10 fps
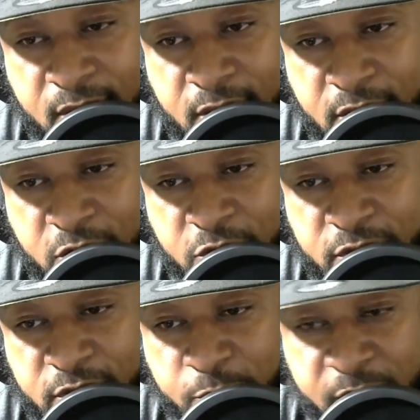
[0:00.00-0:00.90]
You know,
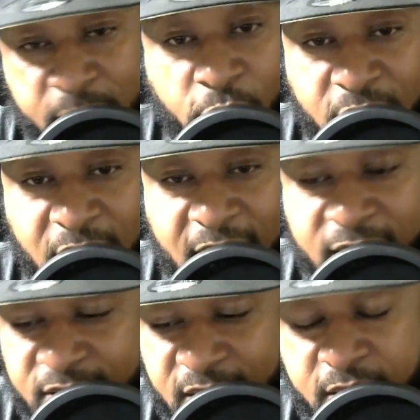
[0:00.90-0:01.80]
do people
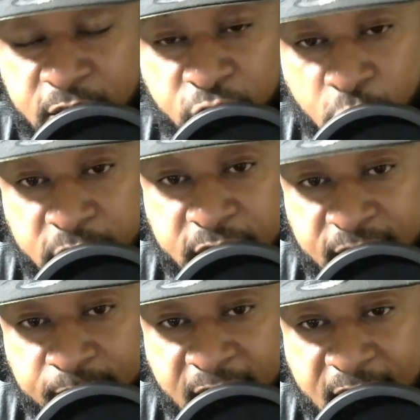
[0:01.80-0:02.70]
realize that he can throw the
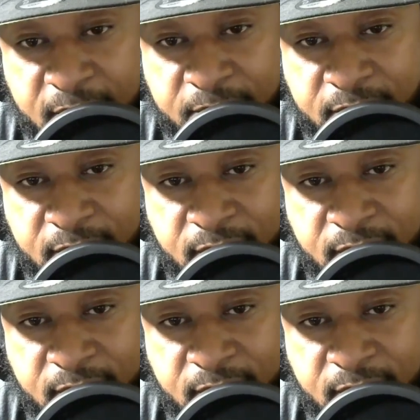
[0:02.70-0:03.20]
deep bomb?